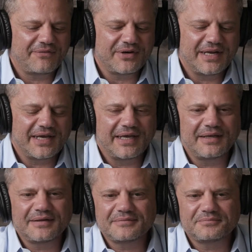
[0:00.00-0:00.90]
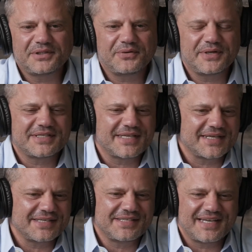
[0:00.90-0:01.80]
every day between
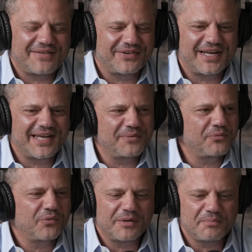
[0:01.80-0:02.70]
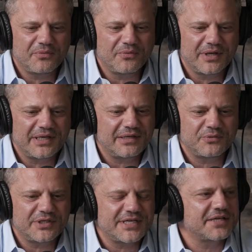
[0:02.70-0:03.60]
6 and 7 a.m.,
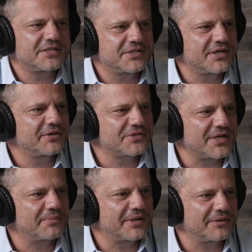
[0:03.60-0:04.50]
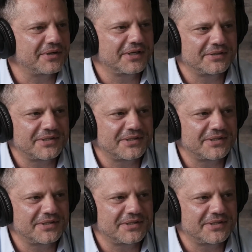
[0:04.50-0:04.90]
we text each other something, right?